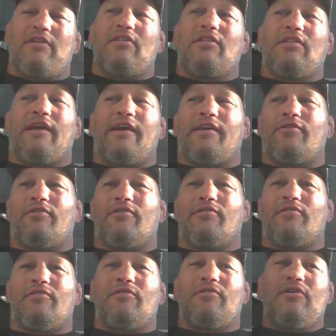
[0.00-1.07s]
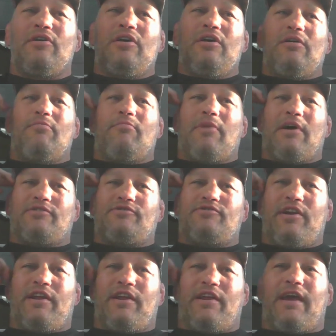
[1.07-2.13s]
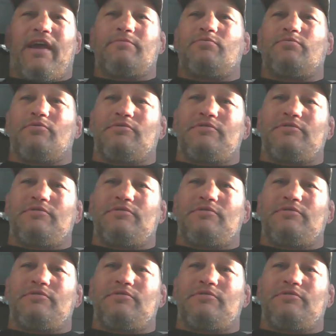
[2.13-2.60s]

later, my training camps